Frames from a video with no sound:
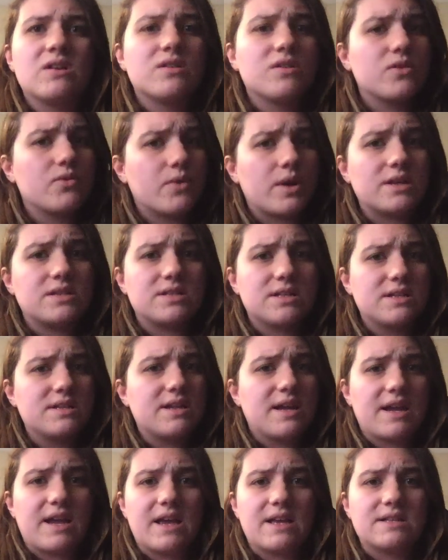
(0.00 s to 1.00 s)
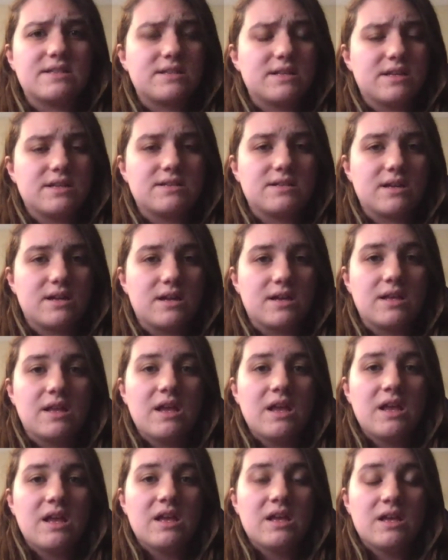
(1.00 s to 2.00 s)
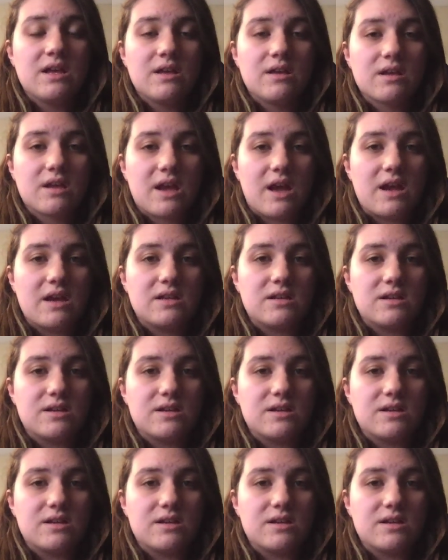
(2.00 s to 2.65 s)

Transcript: threatened, I guess is a kind